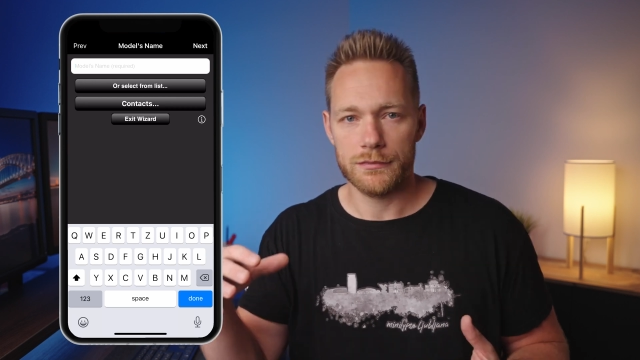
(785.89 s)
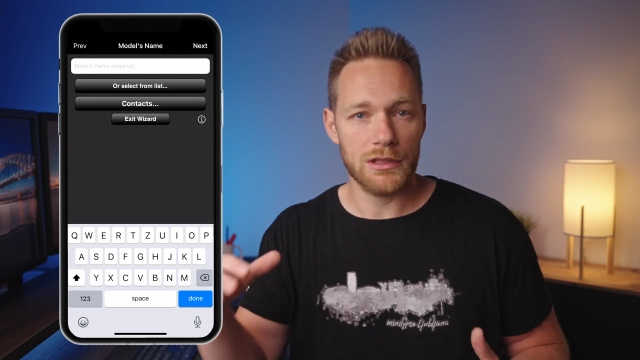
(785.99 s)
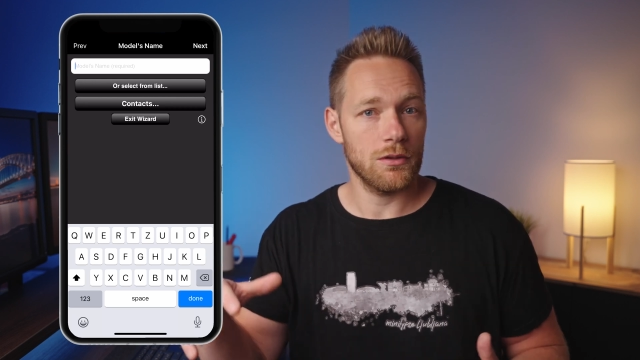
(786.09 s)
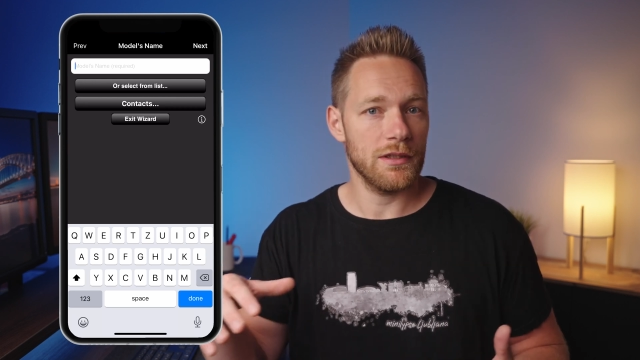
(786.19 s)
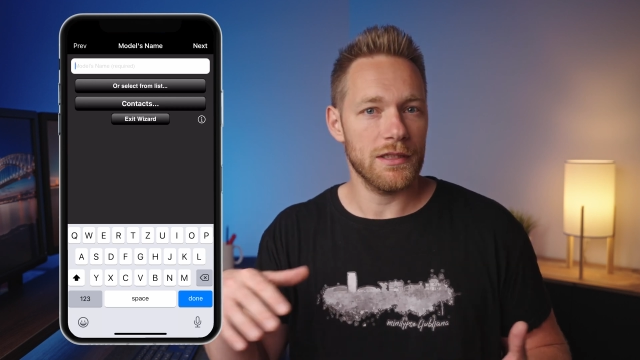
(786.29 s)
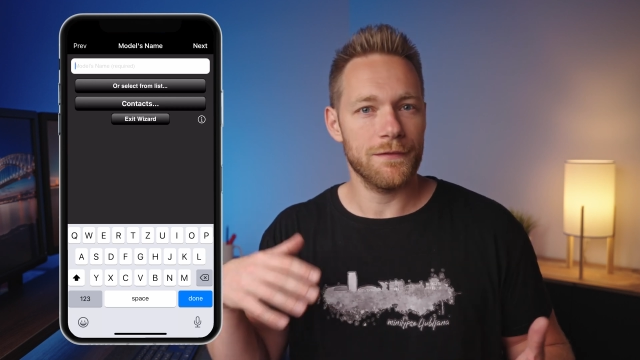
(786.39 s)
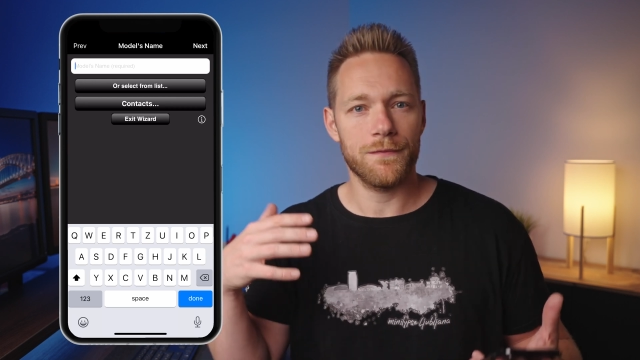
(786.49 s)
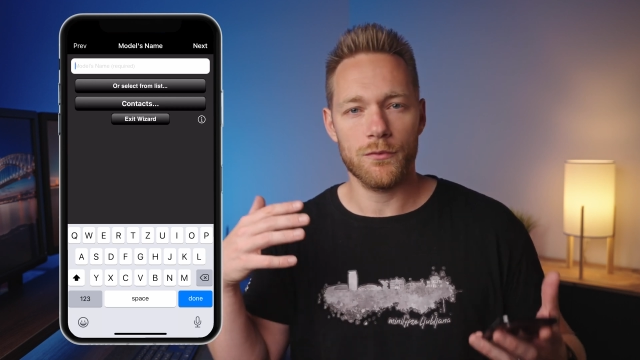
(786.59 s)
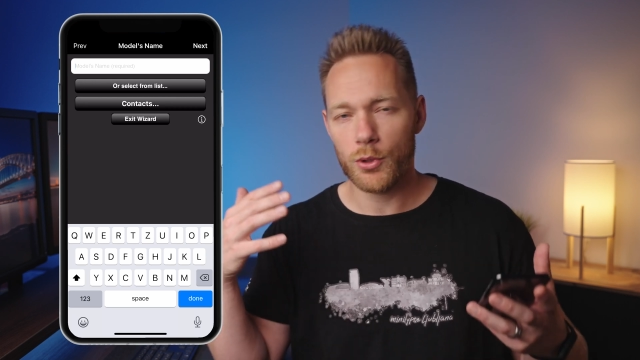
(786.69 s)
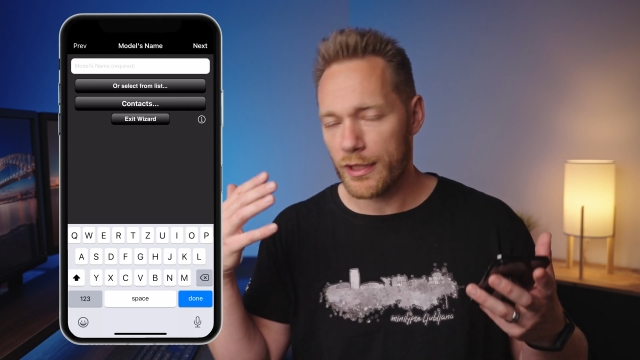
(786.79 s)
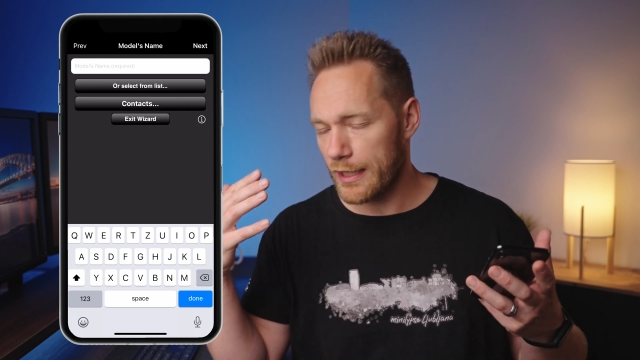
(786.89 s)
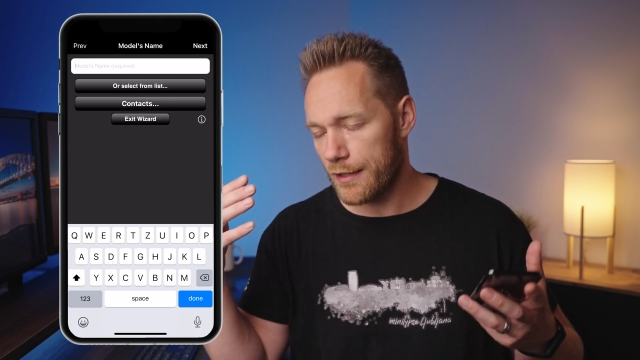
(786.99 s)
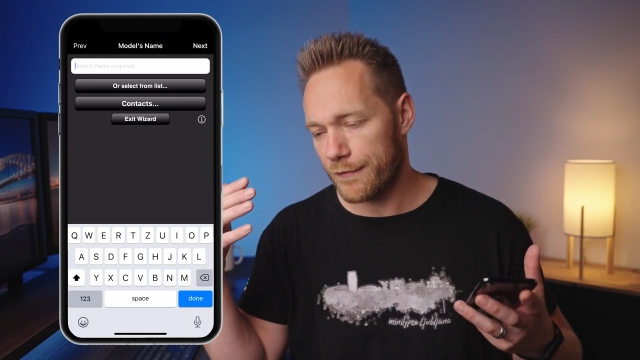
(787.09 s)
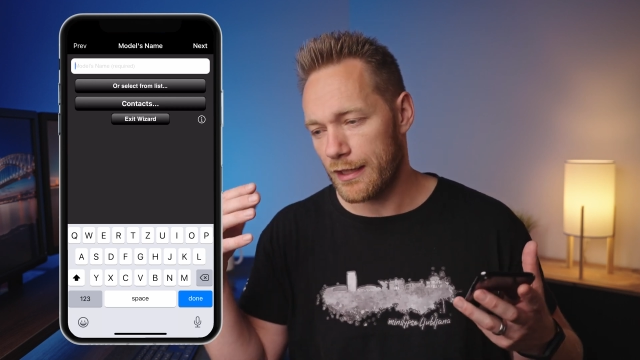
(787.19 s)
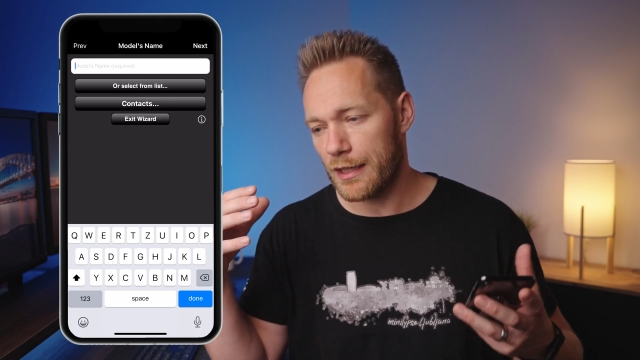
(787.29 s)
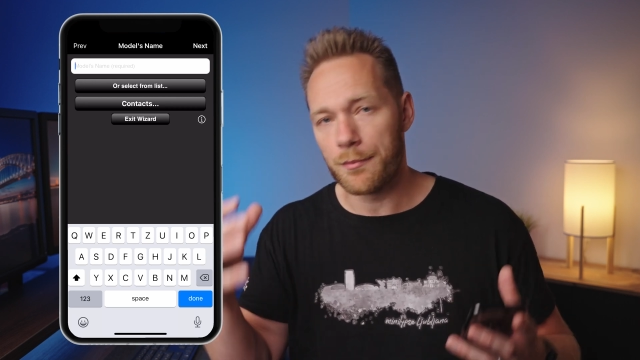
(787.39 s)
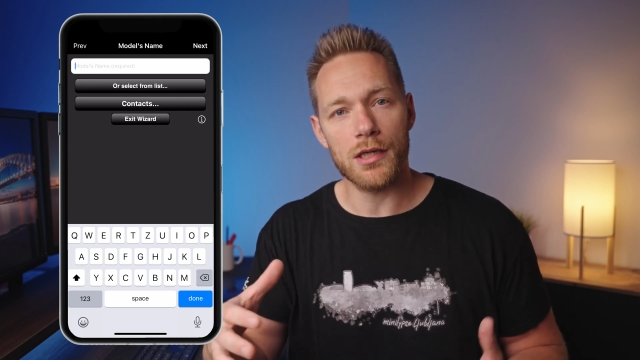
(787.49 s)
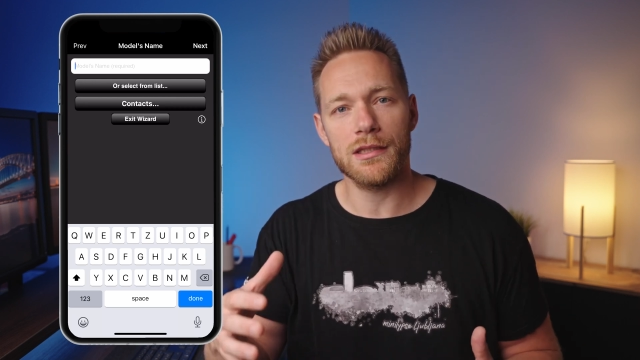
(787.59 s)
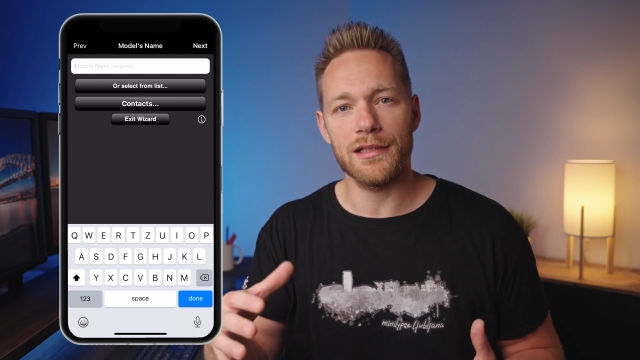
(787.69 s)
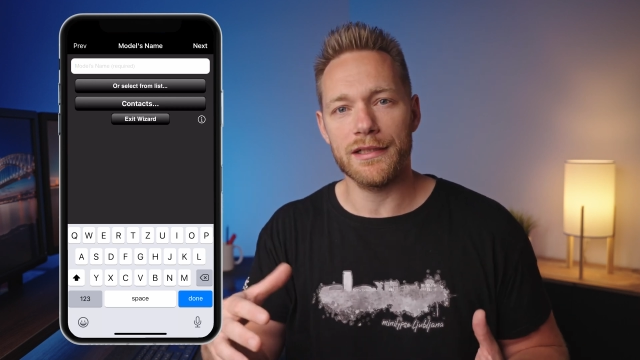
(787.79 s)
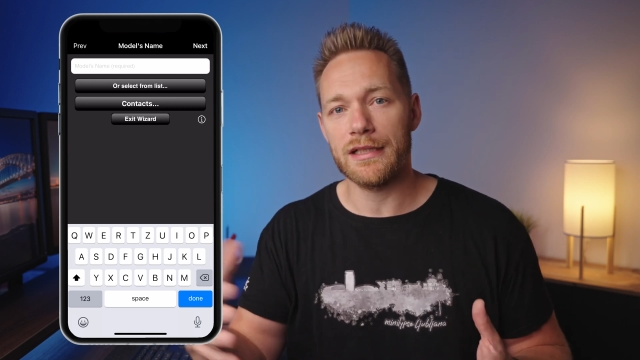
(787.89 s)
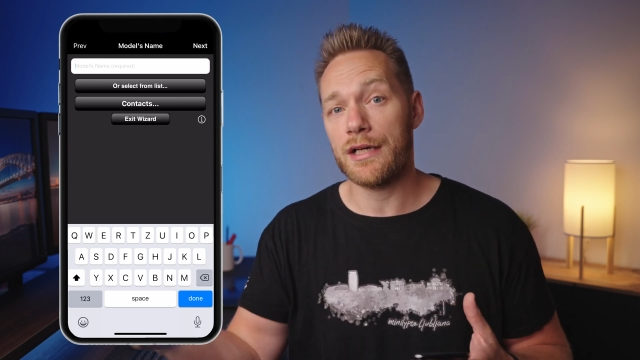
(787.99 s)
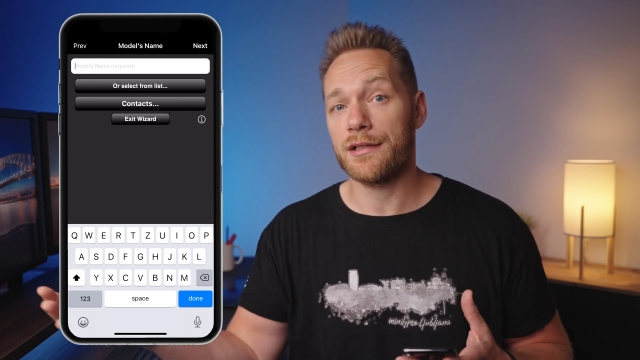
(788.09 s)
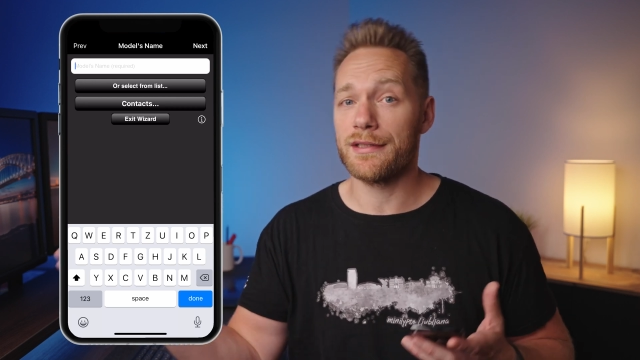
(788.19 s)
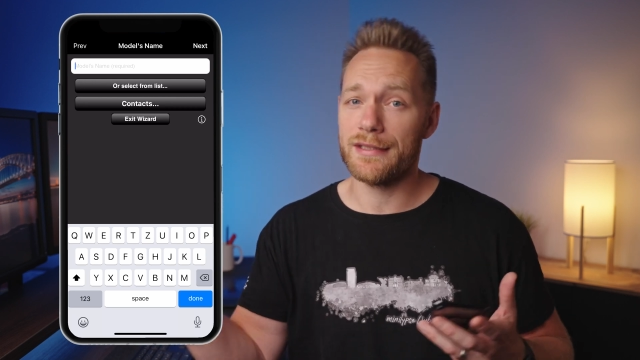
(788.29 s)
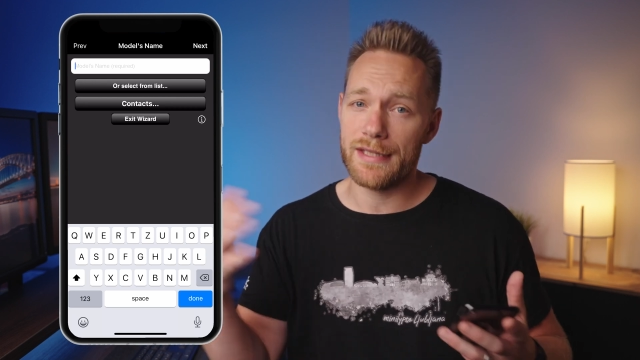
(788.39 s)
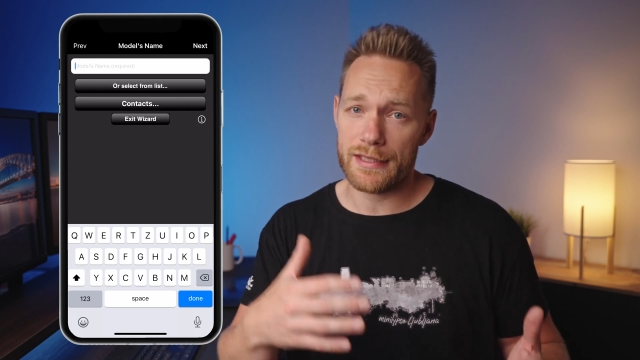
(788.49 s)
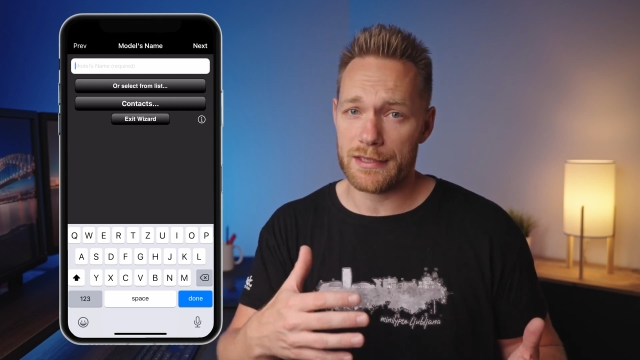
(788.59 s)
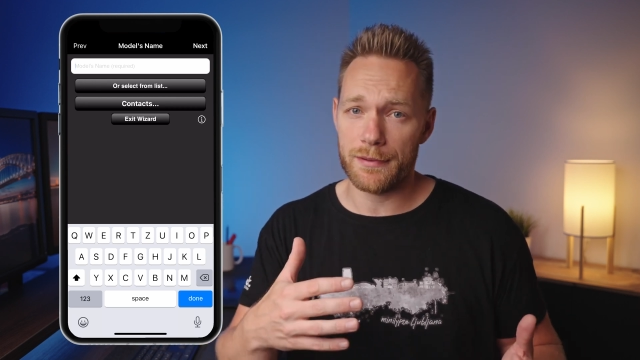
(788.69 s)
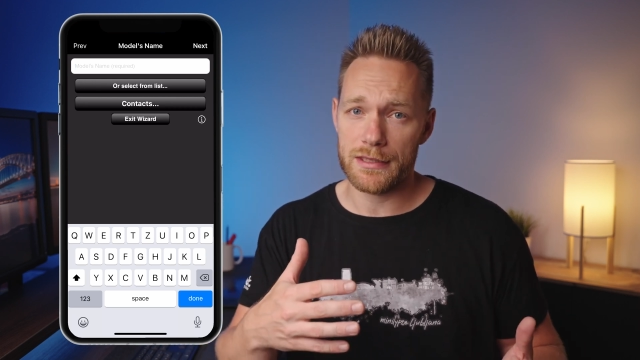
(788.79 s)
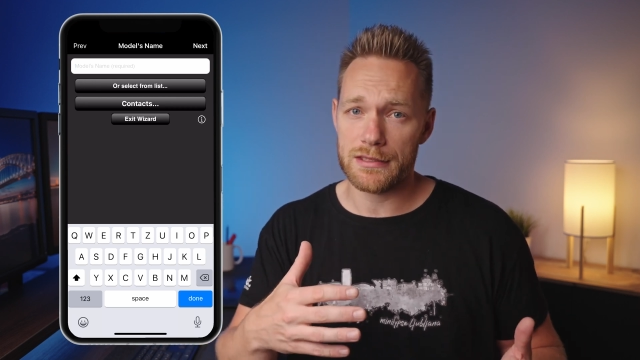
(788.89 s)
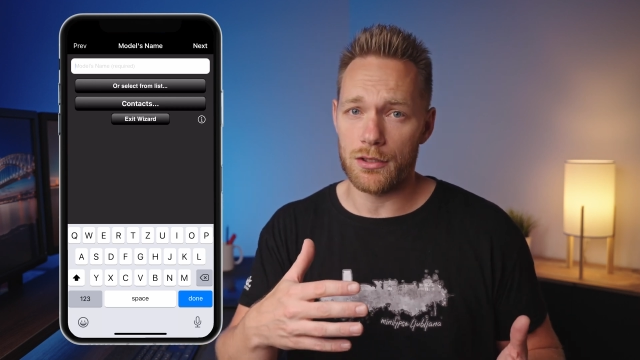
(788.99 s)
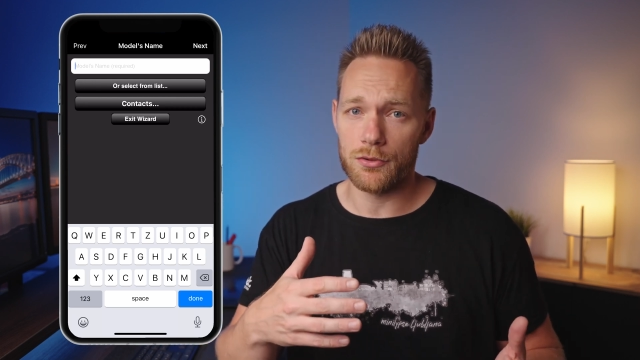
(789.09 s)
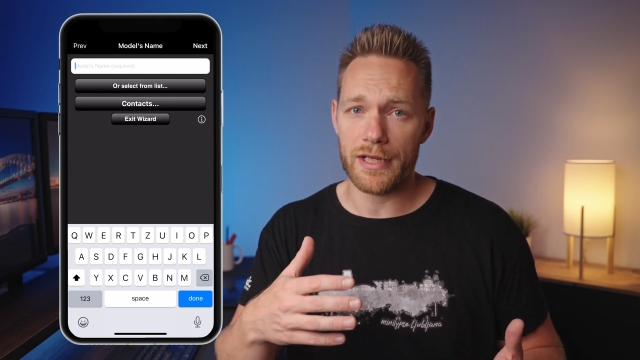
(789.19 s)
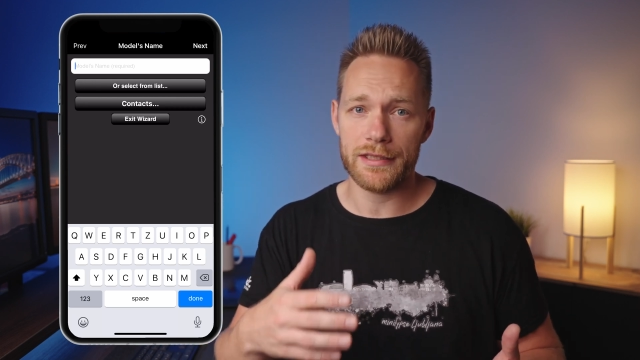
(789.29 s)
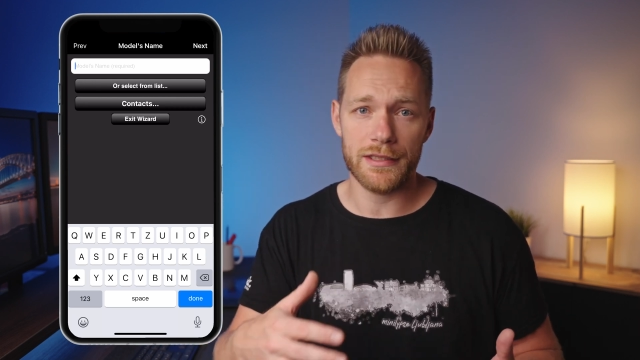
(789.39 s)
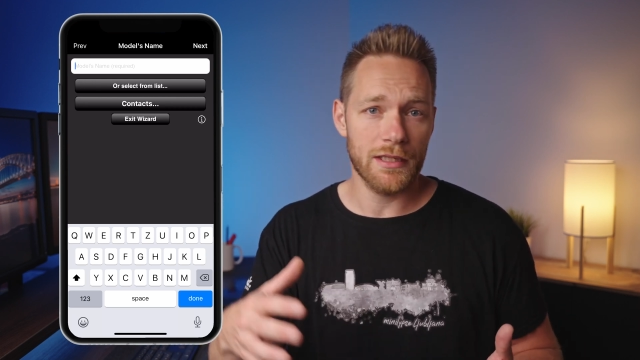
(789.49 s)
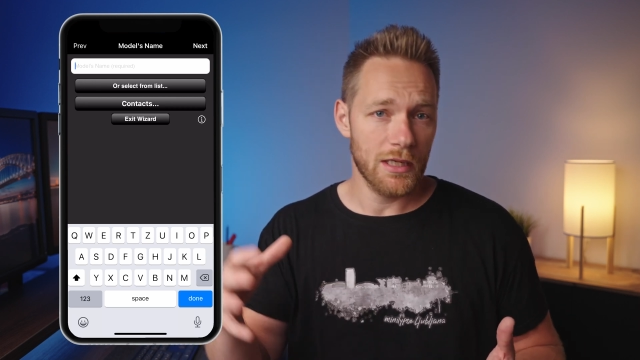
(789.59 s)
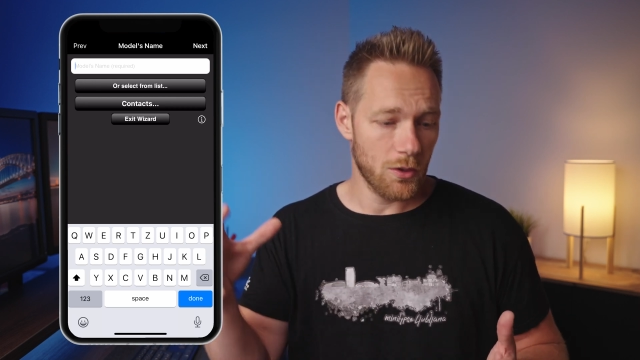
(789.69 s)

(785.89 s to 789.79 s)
So if we have a model in our database already,